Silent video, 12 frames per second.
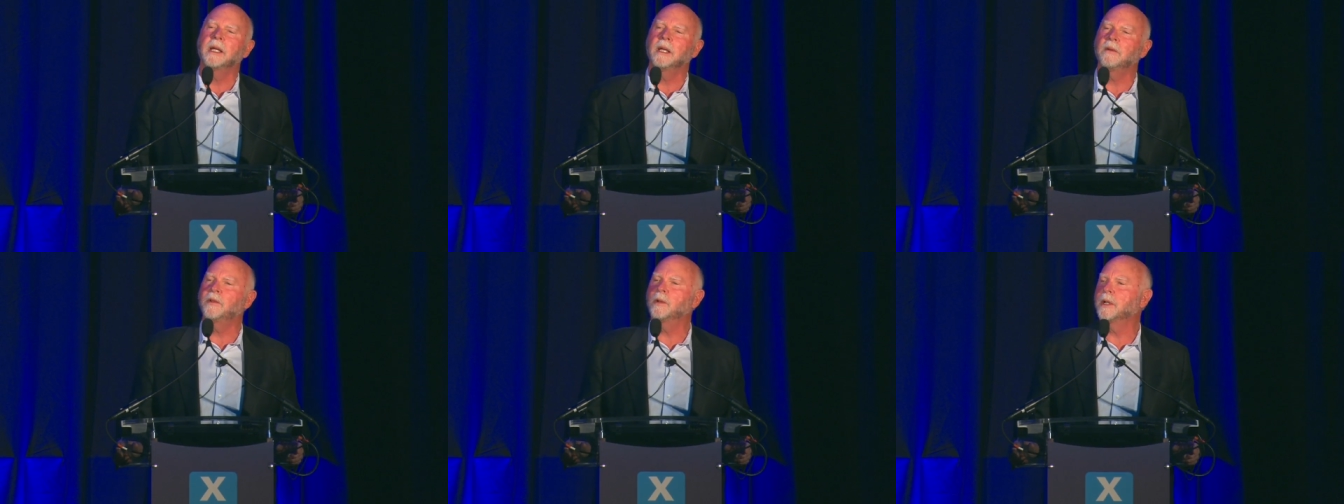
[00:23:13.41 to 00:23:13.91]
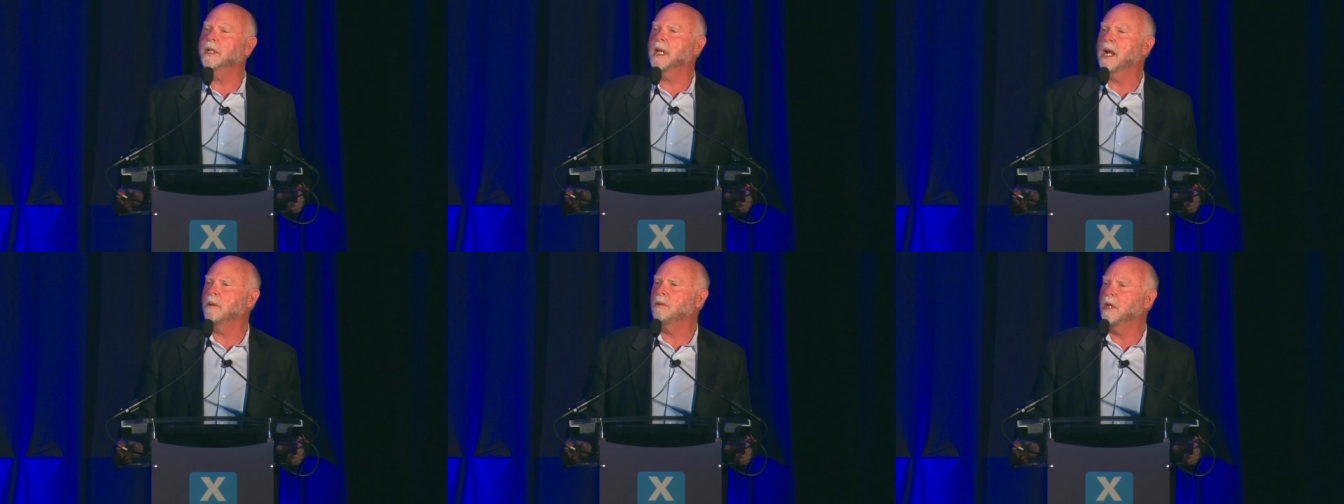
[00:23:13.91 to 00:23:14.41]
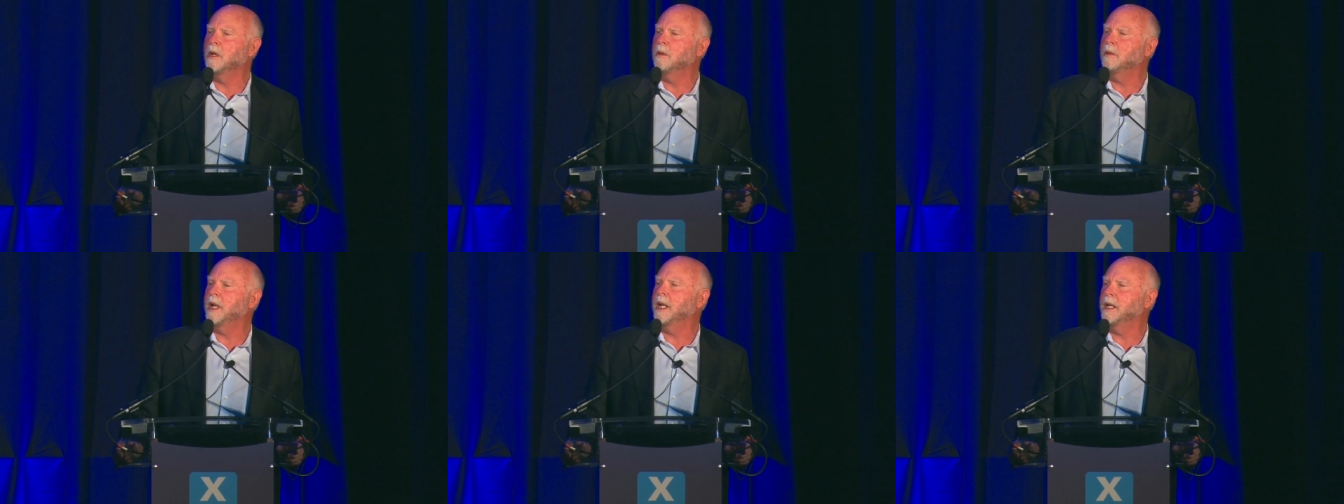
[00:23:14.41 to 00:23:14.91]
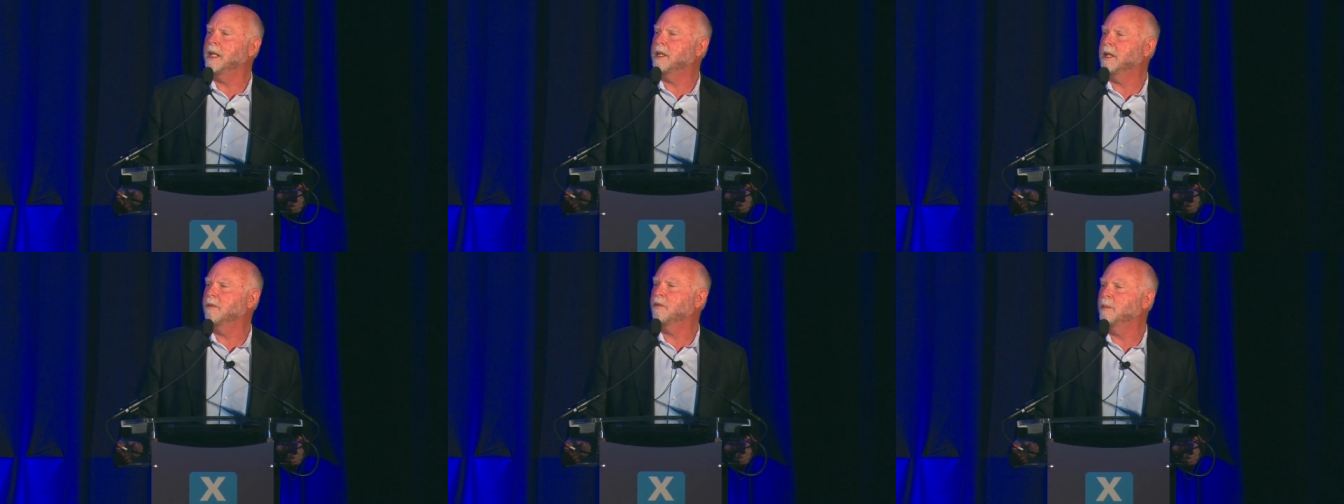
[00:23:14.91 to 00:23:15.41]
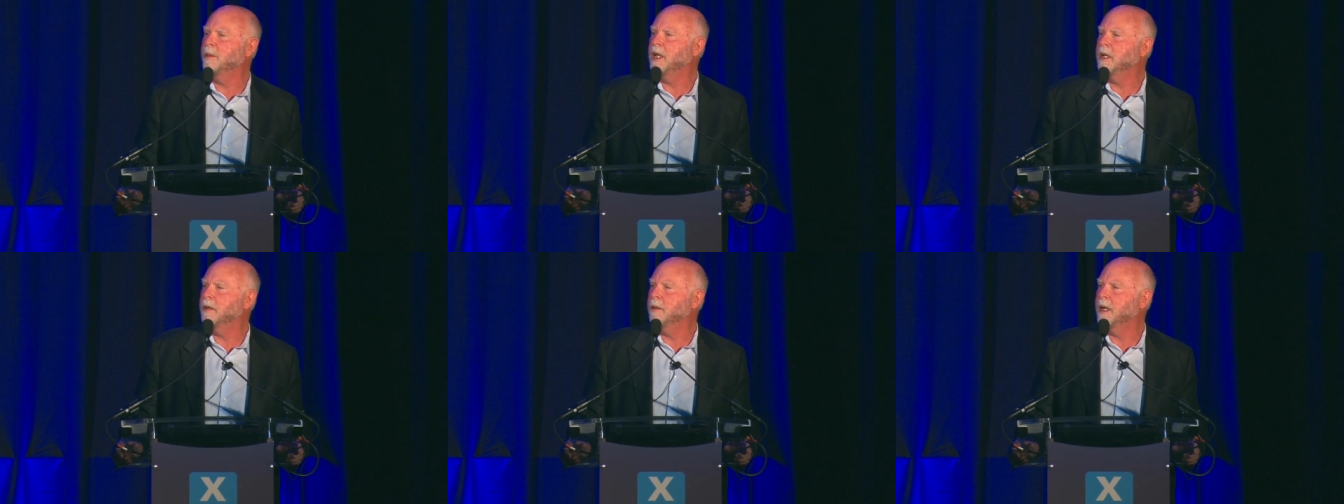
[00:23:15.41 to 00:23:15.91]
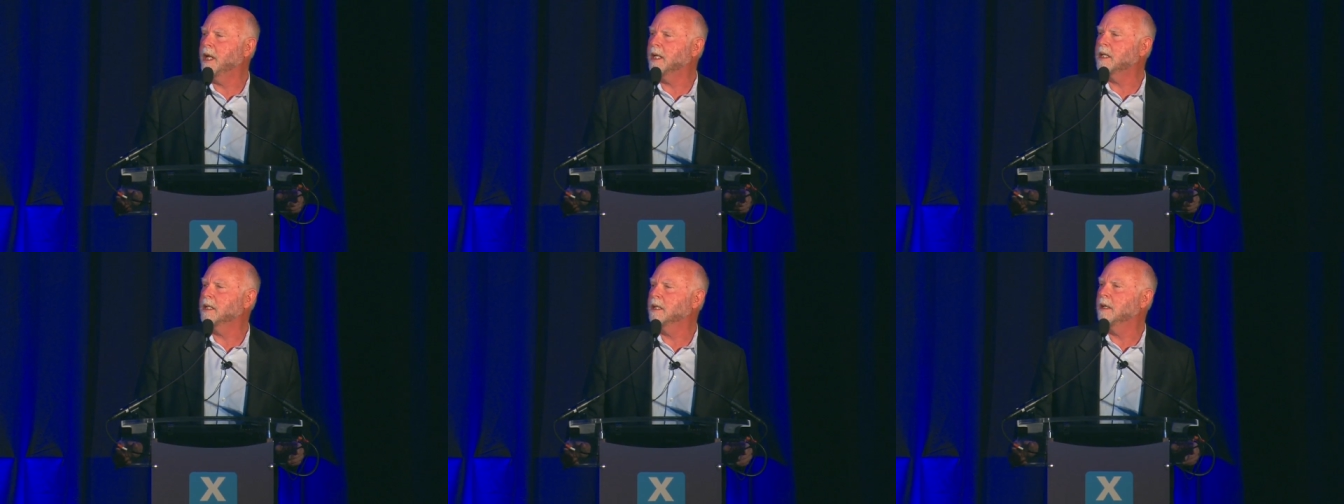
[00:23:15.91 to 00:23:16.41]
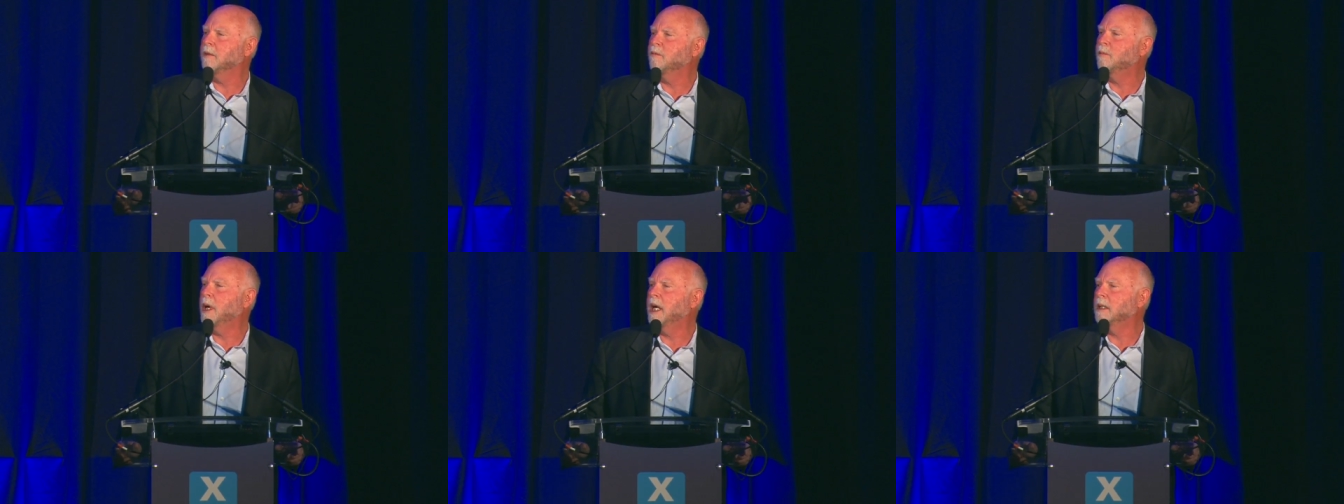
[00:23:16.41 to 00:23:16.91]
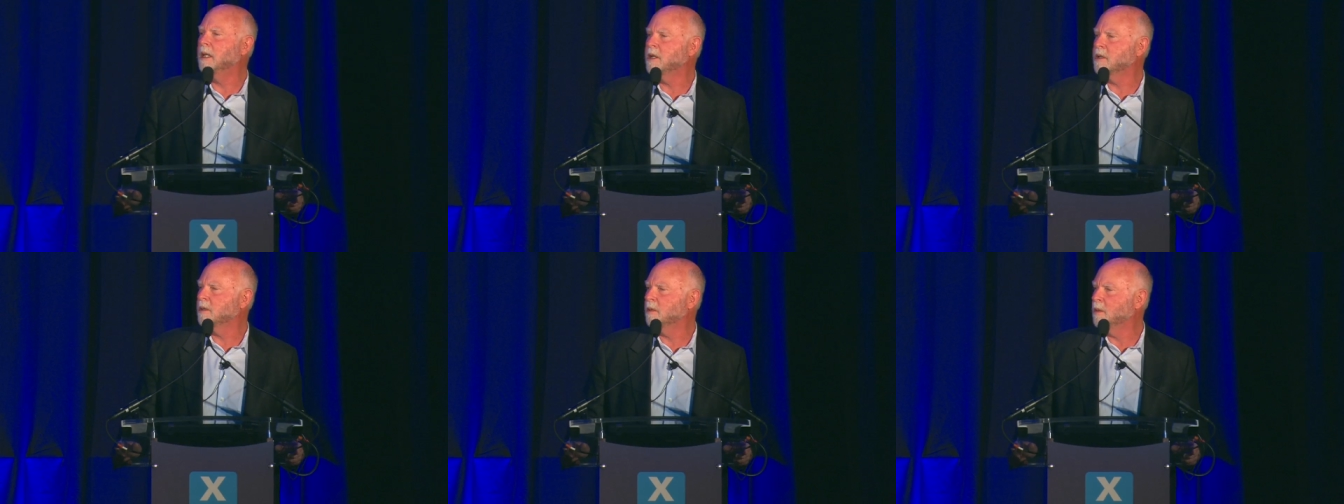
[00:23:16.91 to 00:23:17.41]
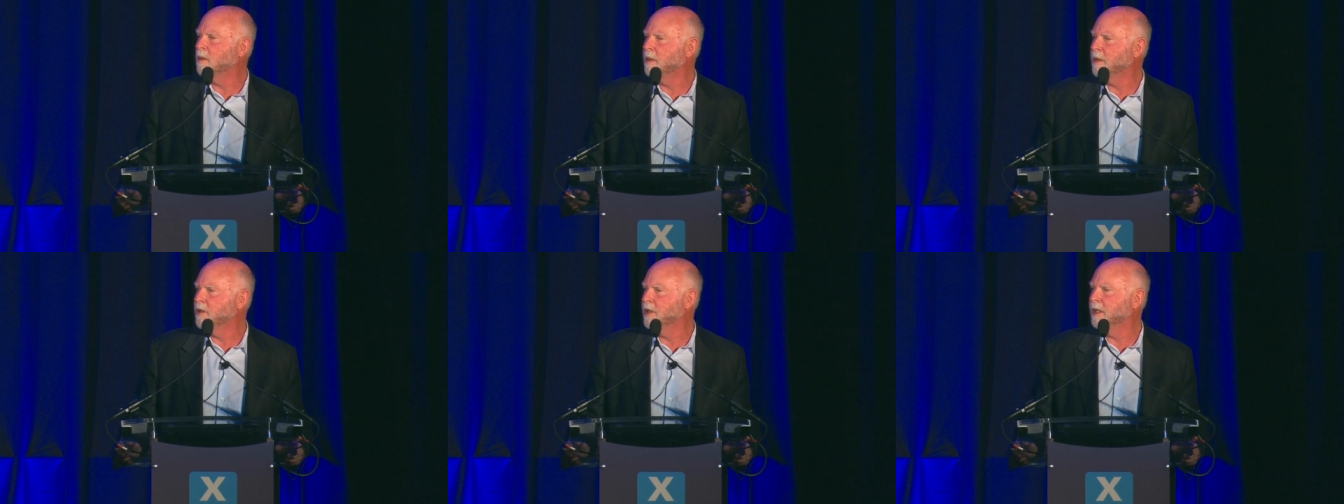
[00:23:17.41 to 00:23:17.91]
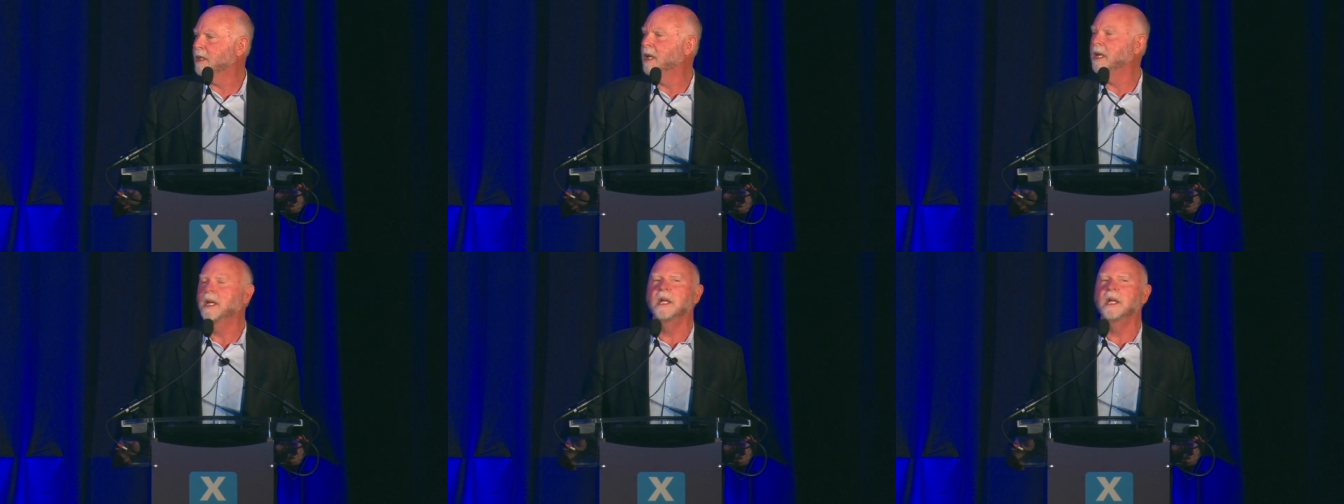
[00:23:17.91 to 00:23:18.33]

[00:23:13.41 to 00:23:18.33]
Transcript: If you could download anything from the internet of biological origin